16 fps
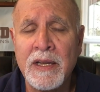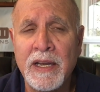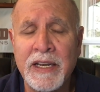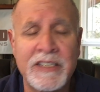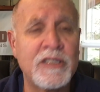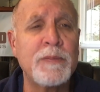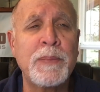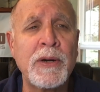
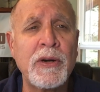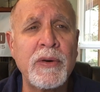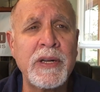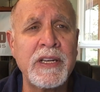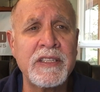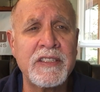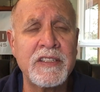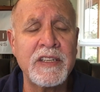
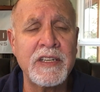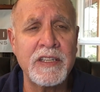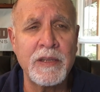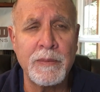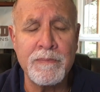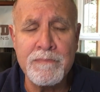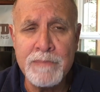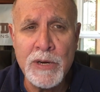experiencing
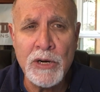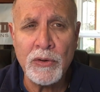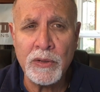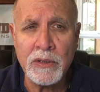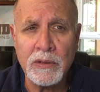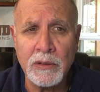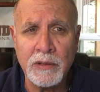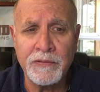the
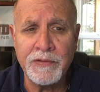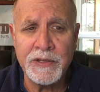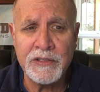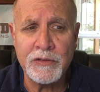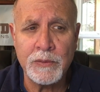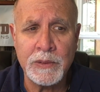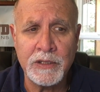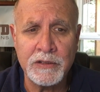miracle of
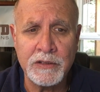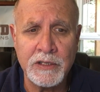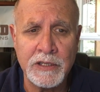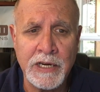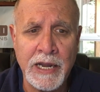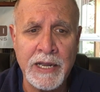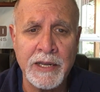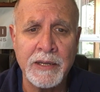Israel
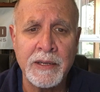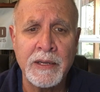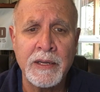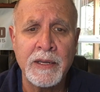today.